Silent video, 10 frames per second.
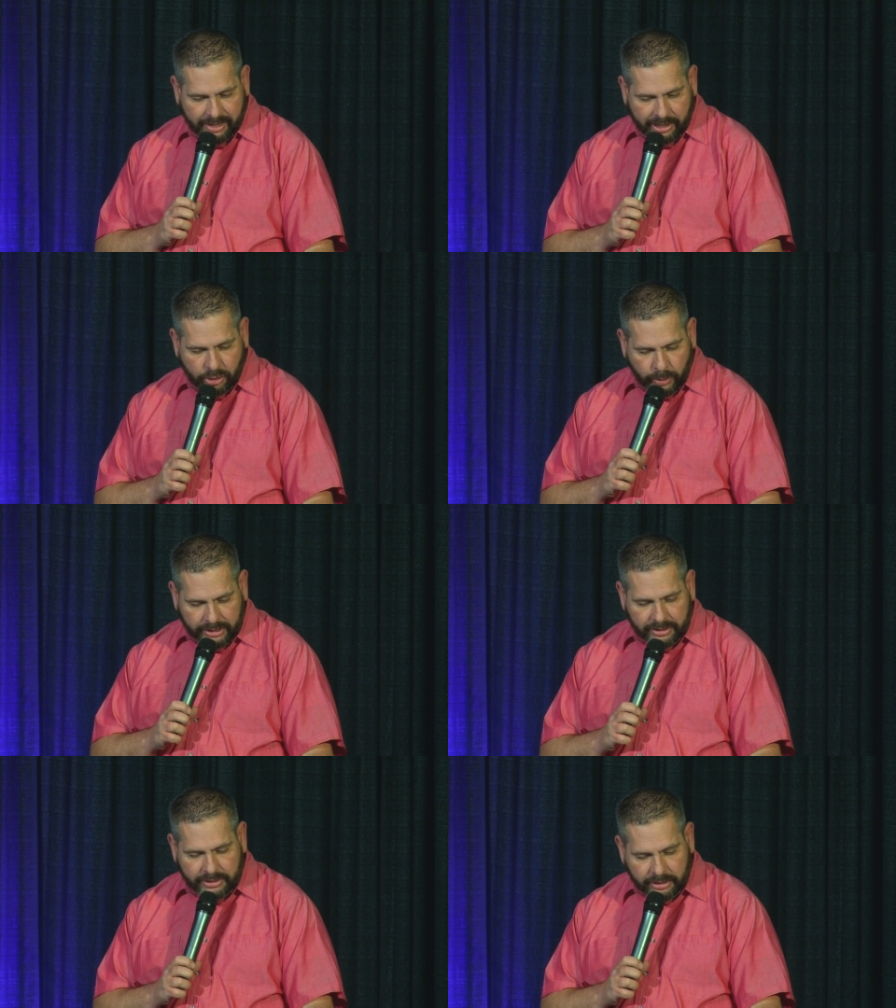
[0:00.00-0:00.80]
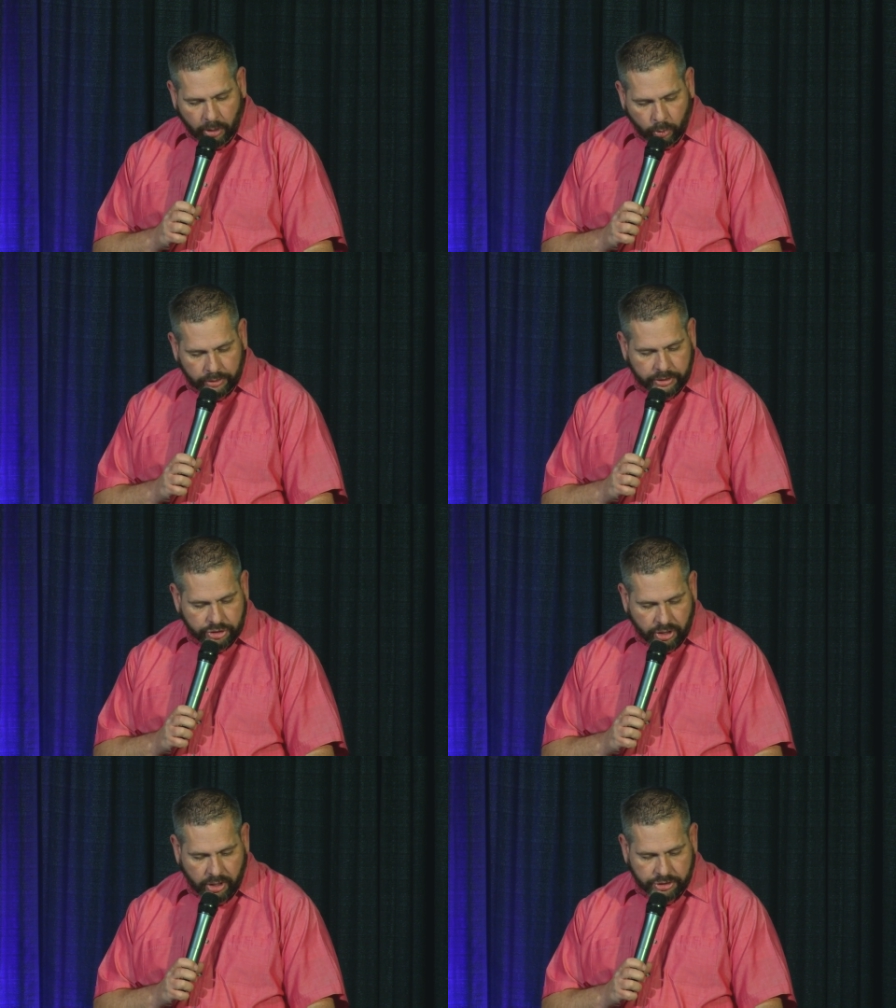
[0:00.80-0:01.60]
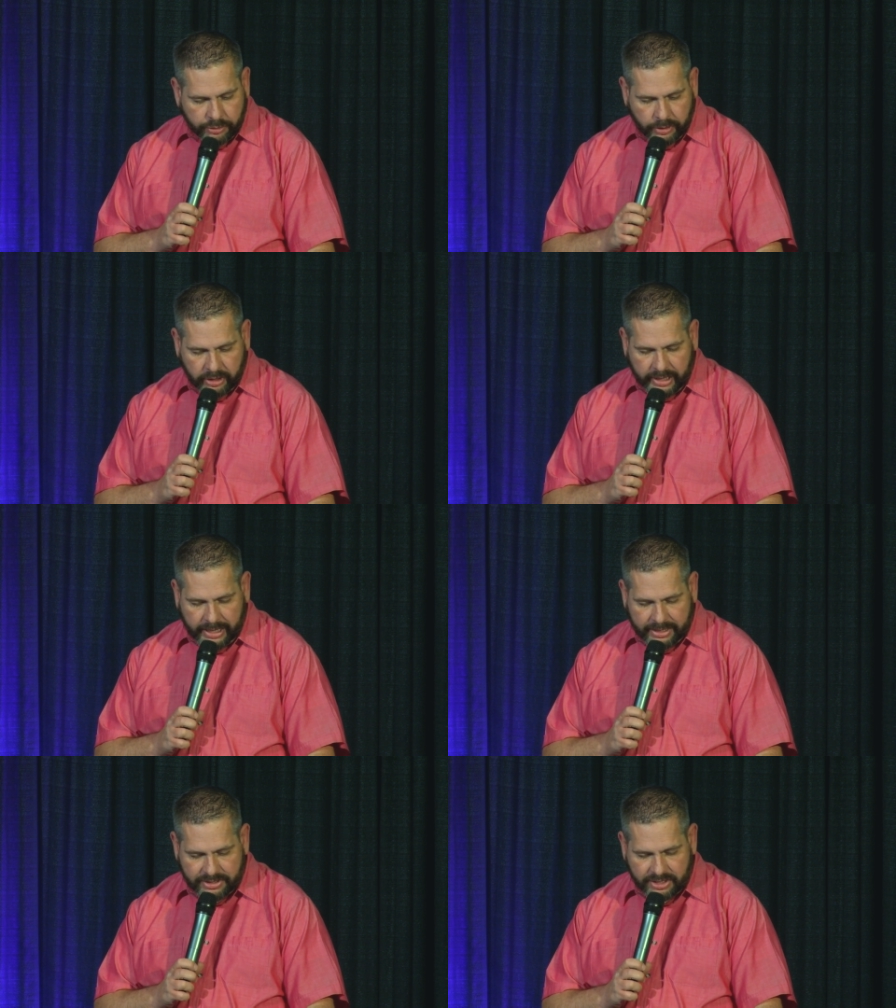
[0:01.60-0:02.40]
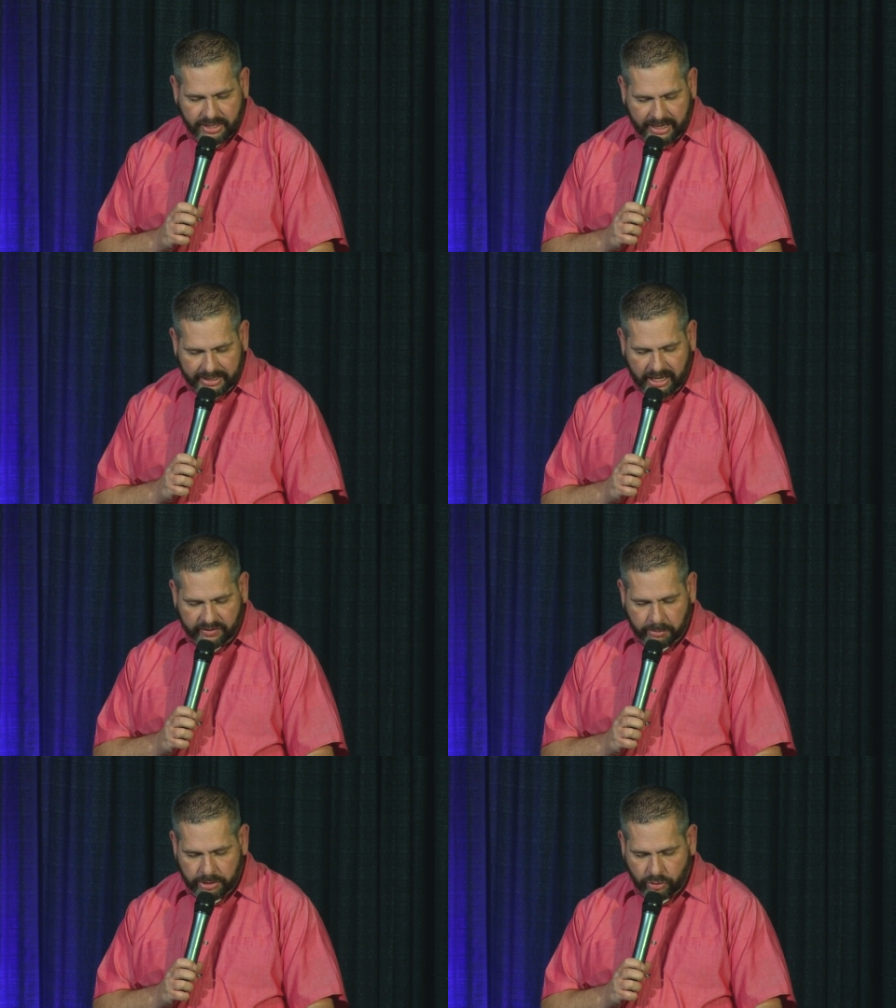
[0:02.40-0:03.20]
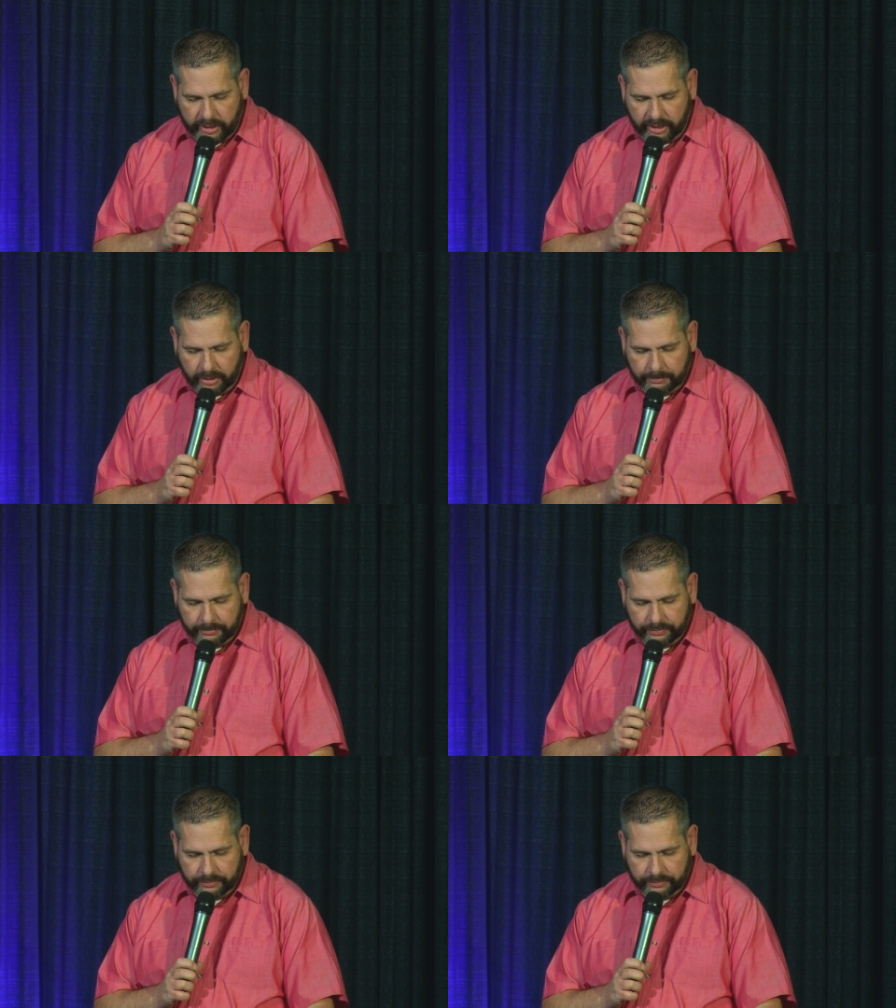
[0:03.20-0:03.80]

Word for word: and quickly lowered the jar to her hands and gave him a drink.